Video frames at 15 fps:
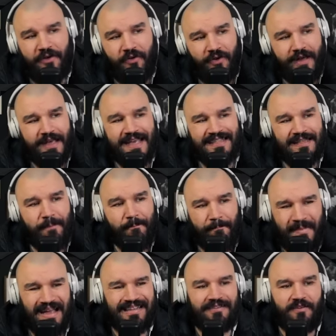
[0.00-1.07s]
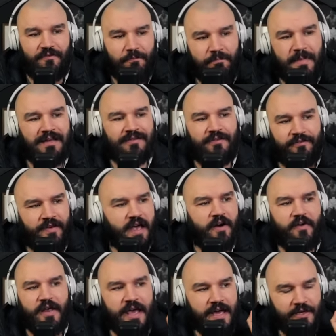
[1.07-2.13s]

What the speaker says: All right, it's a massive, massive area.